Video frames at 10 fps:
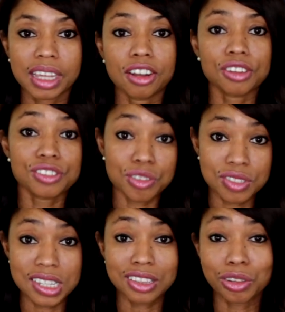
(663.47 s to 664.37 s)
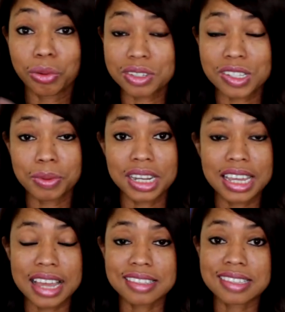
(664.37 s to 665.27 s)
And also seek the Lord. See what
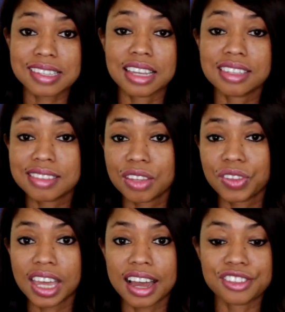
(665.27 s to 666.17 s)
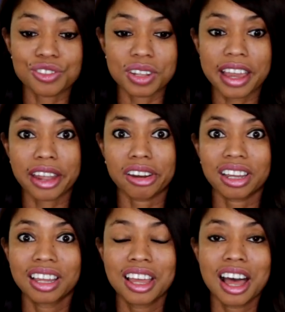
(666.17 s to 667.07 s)
he has to say. See if he guides you in that
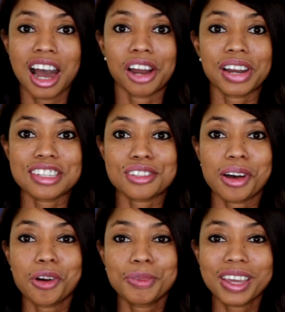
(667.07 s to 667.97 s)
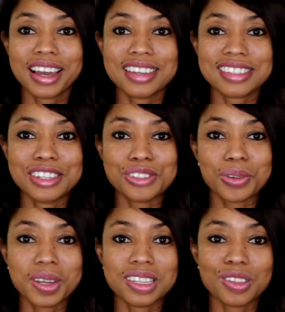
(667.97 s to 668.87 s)
area. All right, so I hope you guys
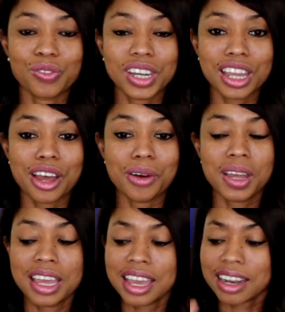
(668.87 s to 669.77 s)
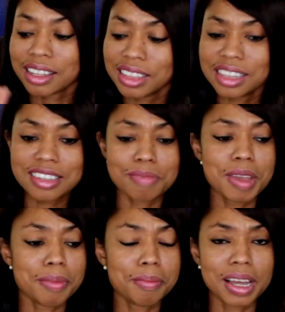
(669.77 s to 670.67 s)
enjoyed this video. And I think this
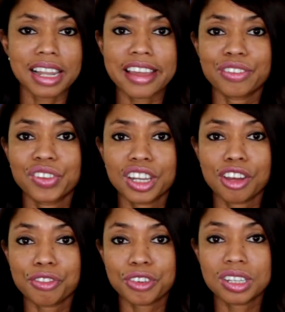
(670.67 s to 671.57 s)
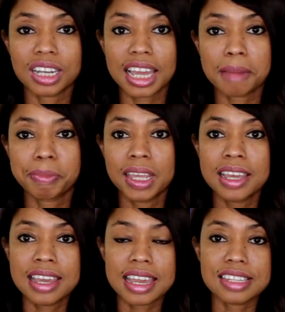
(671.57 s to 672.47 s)
may be my last video for today.
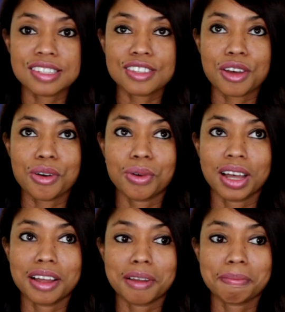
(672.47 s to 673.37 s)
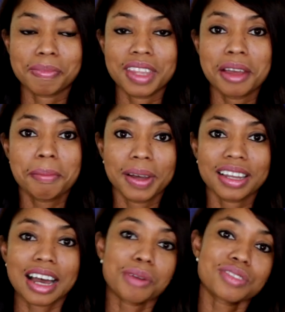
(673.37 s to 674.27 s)
And so,
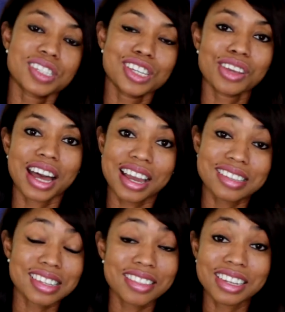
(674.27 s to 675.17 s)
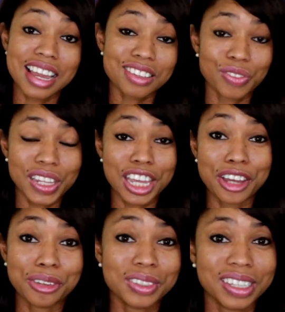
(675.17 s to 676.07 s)
but I will see you guys in the next
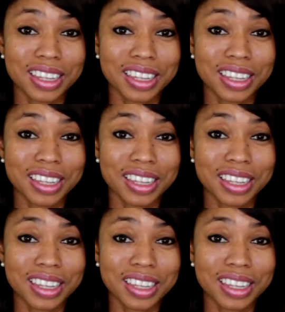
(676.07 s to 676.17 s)
video.